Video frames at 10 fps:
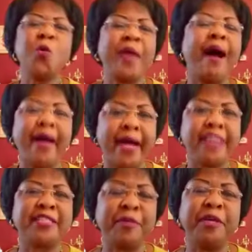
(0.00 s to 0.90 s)
who we are
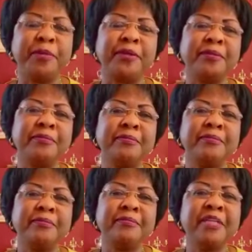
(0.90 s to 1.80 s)
as a people,
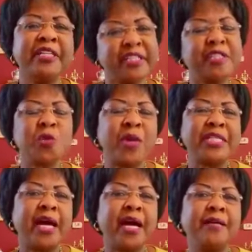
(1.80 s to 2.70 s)
this is one
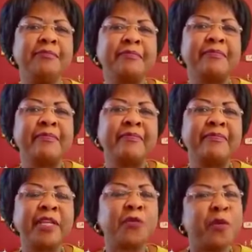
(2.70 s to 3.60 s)
time
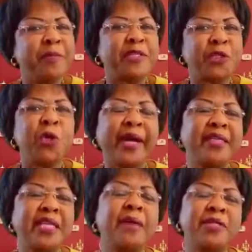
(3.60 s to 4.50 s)
that we must
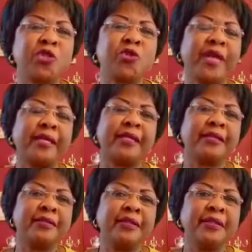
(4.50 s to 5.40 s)
showcase our strength,
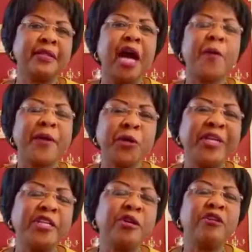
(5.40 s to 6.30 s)
our
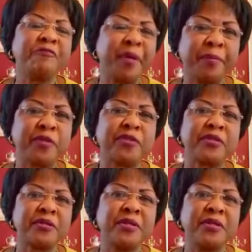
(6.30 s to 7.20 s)
unity of
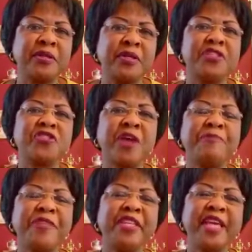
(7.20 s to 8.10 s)
purpose,
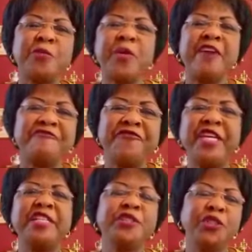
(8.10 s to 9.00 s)
something that we have
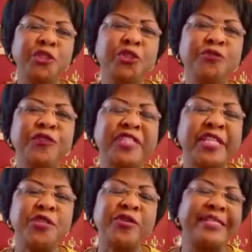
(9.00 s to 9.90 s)
failed to do for
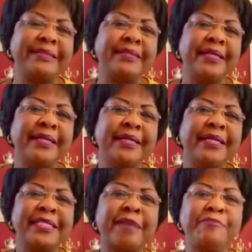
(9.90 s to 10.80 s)
centuries,
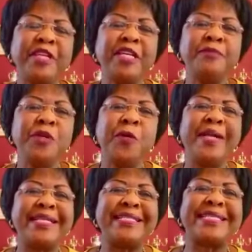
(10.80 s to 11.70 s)
something we were
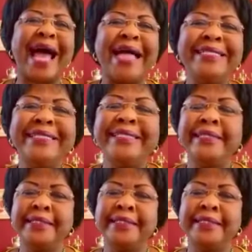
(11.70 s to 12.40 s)
designed